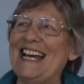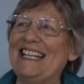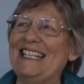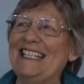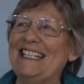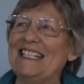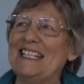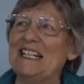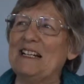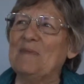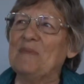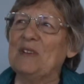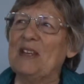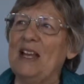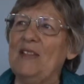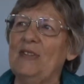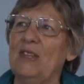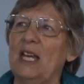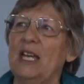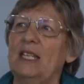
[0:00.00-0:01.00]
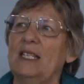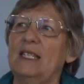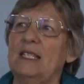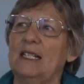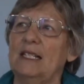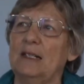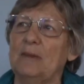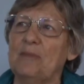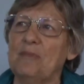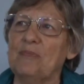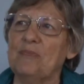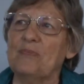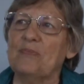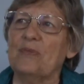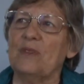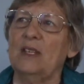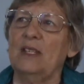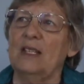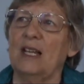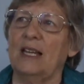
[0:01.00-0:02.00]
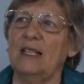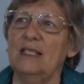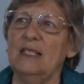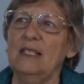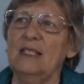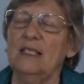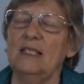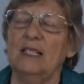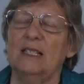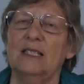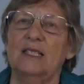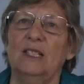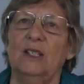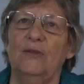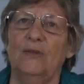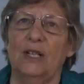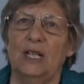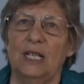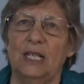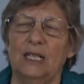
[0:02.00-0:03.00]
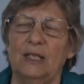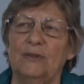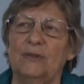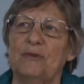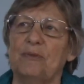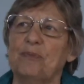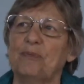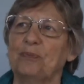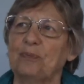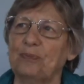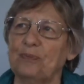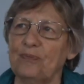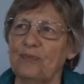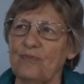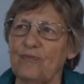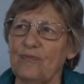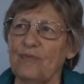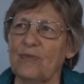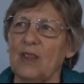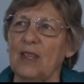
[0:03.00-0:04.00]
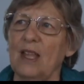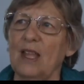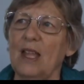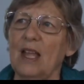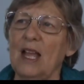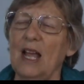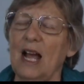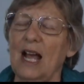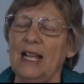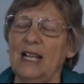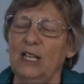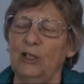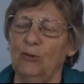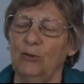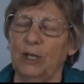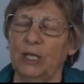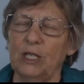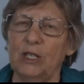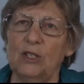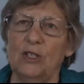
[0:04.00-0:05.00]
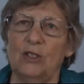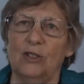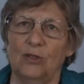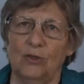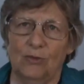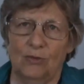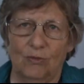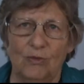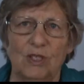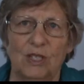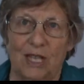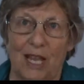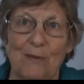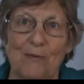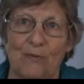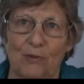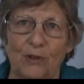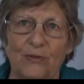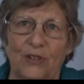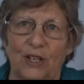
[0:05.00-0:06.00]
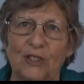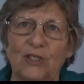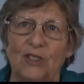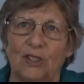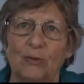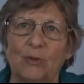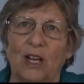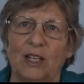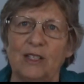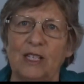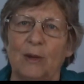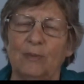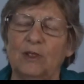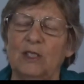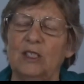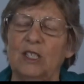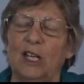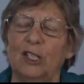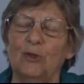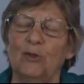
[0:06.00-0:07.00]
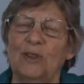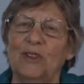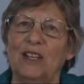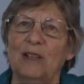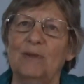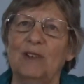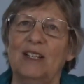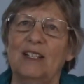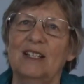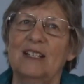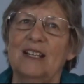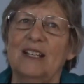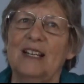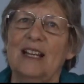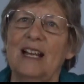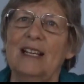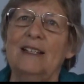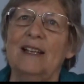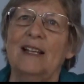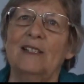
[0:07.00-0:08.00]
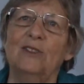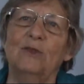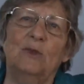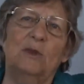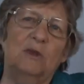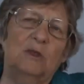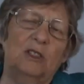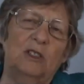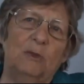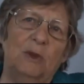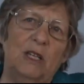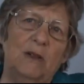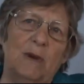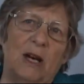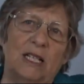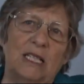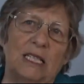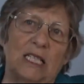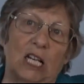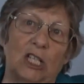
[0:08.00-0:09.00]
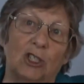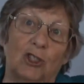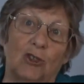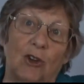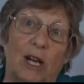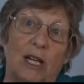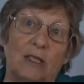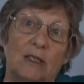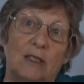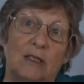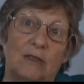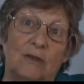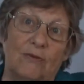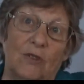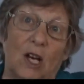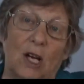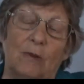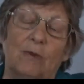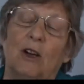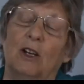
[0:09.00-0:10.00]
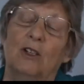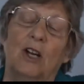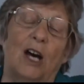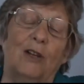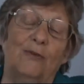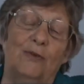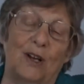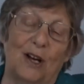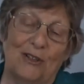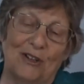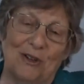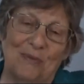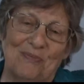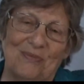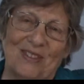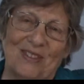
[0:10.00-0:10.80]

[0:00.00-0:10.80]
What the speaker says: And then in 1965, I had written to the same professor, but I kept in touch with him, and asked him to be my son's grandfather, my godfather.